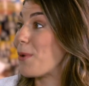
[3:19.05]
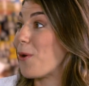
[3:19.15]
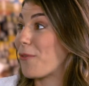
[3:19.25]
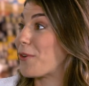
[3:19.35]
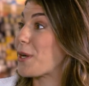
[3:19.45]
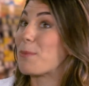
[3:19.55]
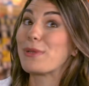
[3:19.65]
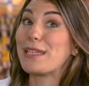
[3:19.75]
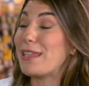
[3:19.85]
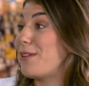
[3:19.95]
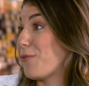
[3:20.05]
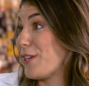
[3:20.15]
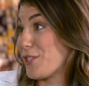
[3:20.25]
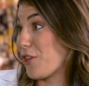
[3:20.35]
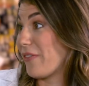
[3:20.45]
We offer a completely
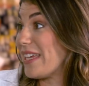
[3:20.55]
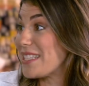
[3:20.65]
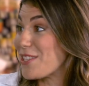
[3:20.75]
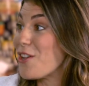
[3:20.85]
free service.